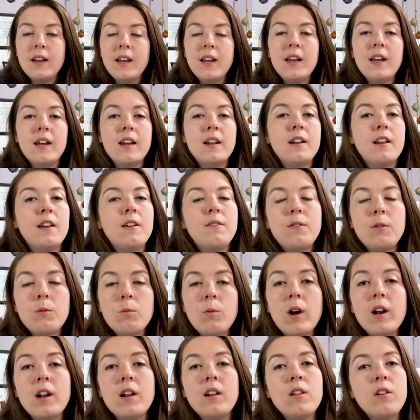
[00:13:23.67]
And if you
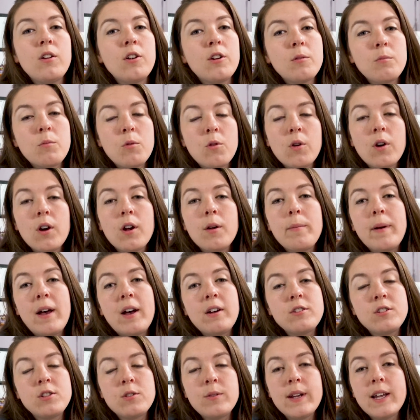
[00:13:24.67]
want to learn more
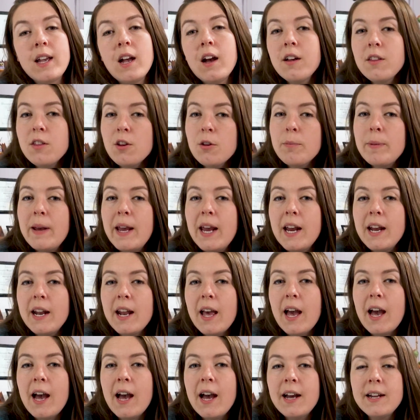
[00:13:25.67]
about doing other paid
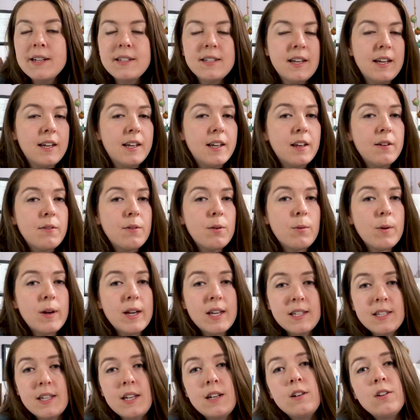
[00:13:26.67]
ads and
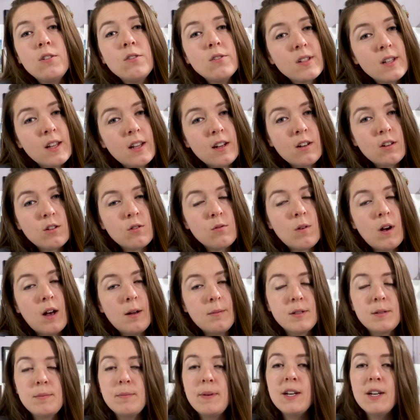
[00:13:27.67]
giveaways and newsletter swaps,